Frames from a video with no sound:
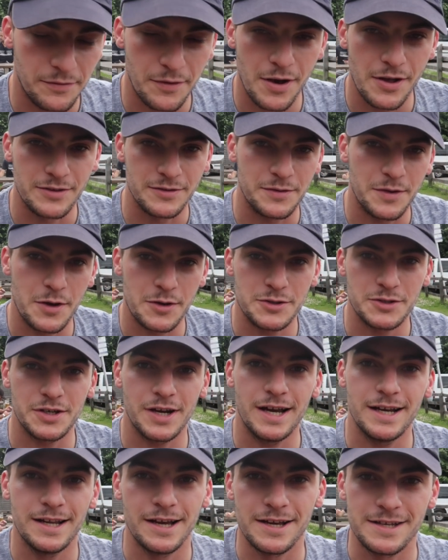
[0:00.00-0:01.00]
France v
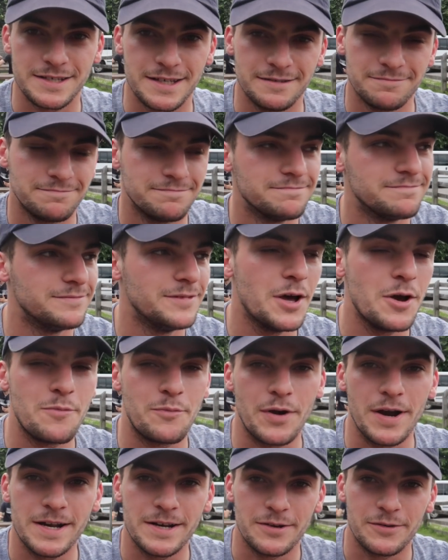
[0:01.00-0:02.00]
Australia, it's a
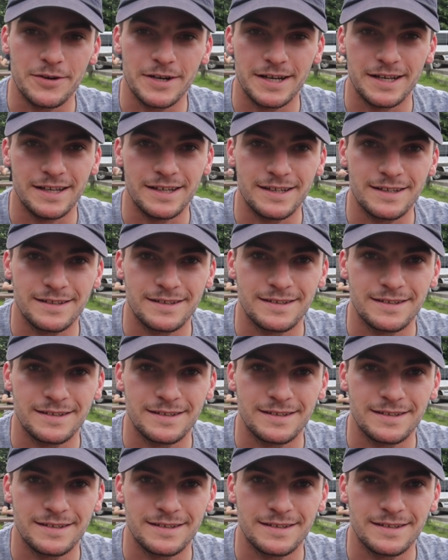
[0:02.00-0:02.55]
no-brainer, really.